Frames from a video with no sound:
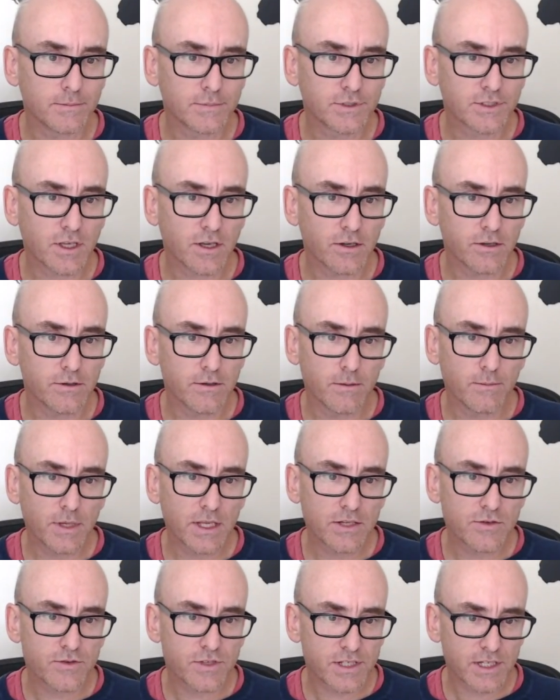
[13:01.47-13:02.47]
So it'd be
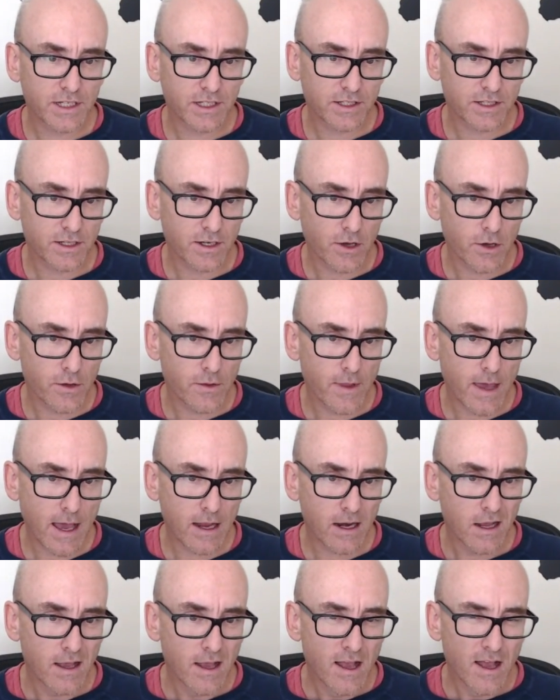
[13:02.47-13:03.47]
interesting to know
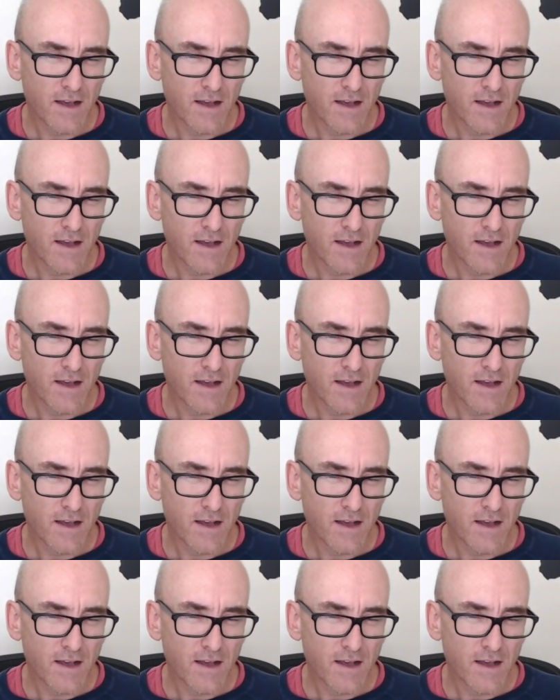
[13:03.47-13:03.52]
that.